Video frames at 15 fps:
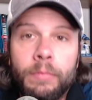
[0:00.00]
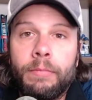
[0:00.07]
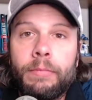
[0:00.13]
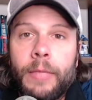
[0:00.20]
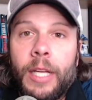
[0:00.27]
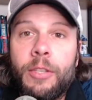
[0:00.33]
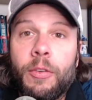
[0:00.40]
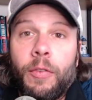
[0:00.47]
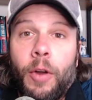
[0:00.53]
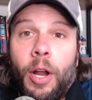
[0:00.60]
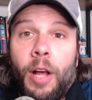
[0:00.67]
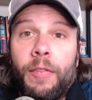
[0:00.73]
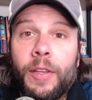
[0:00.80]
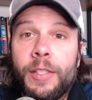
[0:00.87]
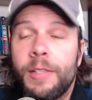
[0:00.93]
That's your front
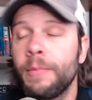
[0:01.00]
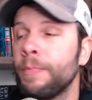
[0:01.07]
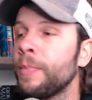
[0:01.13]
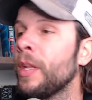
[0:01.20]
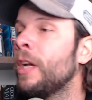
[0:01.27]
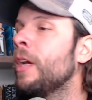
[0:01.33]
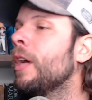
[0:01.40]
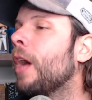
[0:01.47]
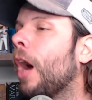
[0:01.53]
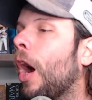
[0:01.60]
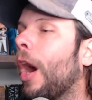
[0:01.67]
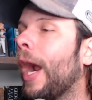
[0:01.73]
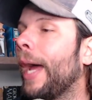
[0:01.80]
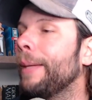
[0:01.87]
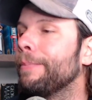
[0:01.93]
office. All
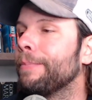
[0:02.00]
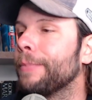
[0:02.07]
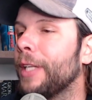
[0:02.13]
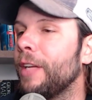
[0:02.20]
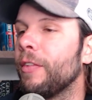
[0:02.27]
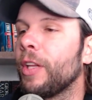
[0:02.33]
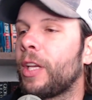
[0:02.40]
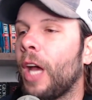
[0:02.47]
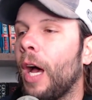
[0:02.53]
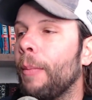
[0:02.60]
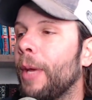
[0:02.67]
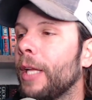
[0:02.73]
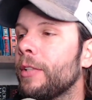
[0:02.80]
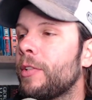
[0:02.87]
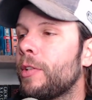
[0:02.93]
right, leave in the
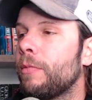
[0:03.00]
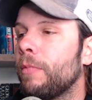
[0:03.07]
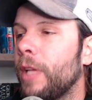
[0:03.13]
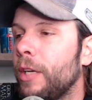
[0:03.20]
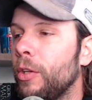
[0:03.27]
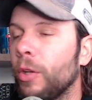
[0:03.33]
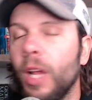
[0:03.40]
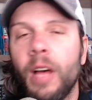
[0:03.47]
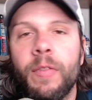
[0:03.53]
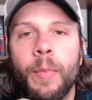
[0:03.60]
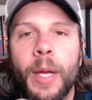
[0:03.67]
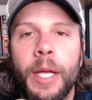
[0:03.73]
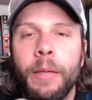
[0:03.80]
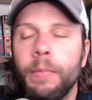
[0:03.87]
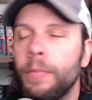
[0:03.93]
comments that you love
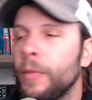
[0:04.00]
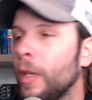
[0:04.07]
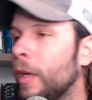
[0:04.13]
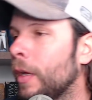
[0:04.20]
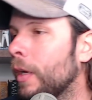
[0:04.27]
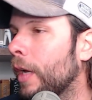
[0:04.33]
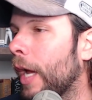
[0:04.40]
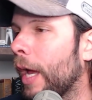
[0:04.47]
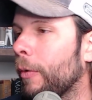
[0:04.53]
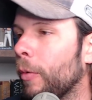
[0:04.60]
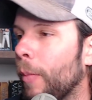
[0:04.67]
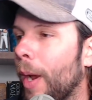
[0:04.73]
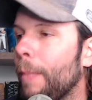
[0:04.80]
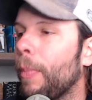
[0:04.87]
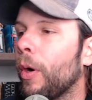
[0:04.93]
me, and
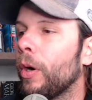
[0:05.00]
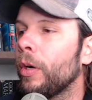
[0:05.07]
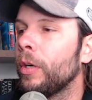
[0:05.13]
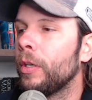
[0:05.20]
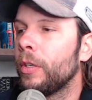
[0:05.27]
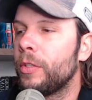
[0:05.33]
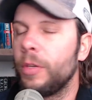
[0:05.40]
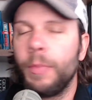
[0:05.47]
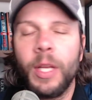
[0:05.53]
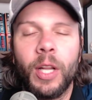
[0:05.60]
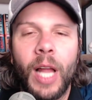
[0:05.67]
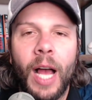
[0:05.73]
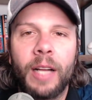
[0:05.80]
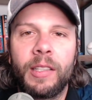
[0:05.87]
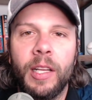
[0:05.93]
remember to be
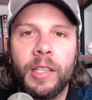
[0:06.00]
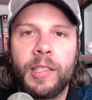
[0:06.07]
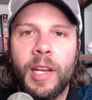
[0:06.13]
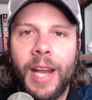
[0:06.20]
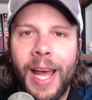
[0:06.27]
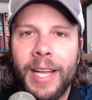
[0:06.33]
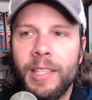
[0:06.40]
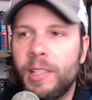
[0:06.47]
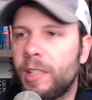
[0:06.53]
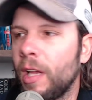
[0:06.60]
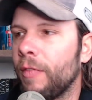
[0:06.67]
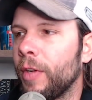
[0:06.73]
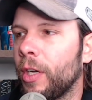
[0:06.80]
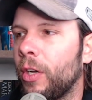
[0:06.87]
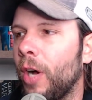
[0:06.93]
locked in tonight,
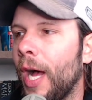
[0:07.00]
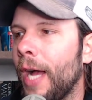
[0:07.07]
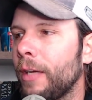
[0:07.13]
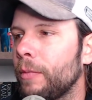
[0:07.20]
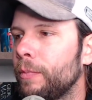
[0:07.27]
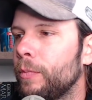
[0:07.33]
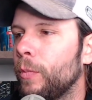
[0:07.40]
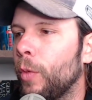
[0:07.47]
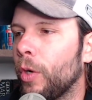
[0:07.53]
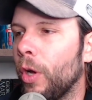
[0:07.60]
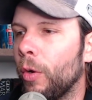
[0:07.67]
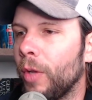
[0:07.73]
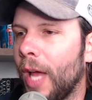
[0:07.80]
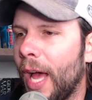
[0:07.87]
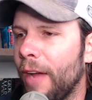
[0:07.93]
7 o'clock. We'll
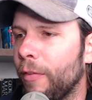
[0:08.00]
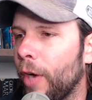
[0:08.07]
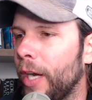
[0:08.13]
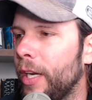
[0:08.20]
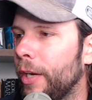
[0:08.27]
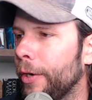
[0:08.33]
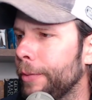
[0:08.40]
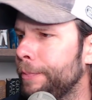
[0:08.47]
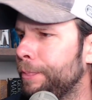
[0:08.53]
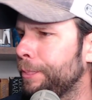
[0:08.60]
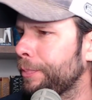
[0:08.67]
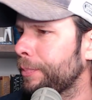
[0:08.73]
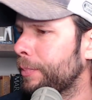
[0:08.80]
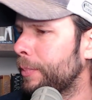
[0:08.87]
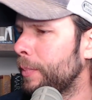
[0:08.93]
go live right here
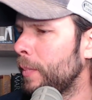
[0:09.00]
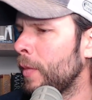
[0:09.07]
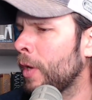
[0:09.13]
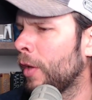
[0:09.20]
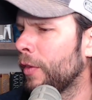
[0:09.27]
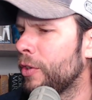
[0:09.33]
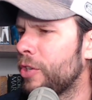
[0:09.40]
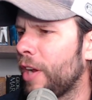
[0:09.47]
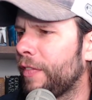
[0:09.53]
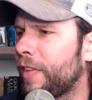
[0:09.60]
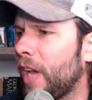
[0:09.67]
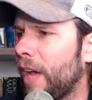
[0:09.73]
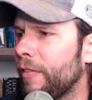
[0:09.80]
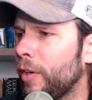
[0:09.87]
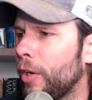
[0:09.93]
on the Jeff
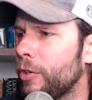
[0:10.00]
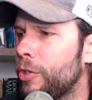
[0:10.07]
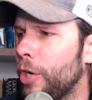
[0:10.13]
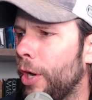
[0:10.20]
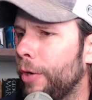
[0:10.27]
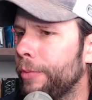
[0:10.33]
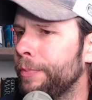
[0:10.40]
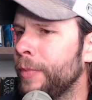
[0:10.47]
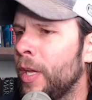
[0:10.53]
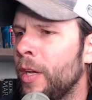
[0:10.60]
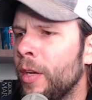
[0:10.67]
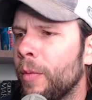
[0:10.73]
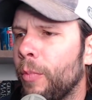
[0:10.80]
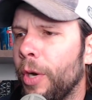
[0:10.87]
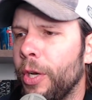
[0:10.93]
Cavanaugh Show.
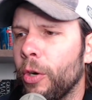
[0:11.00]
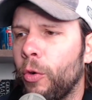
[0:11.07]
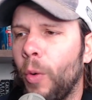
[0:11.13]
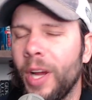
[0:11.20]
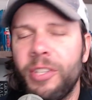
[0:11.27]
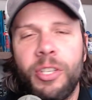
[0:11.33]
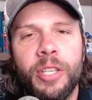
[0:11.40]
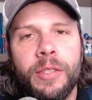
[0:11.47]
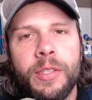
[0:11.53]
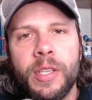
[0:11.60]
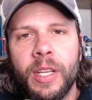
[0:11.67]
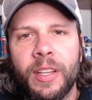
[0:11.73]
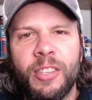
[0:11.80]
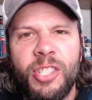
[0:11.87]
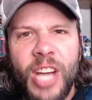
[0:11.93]
Bring your questions
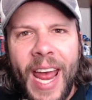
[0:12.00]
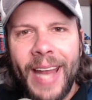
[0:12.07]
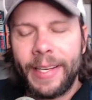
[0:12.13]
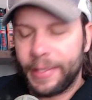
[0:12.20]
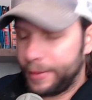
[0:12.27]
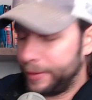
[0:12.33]
in the chat.